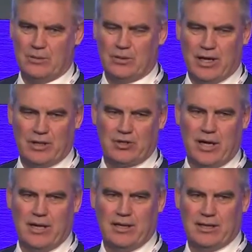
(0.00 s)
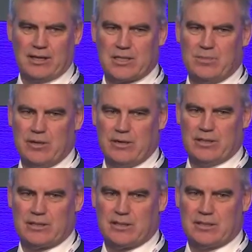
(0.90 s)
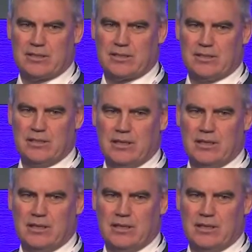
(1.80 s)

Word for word: all our training and experiences,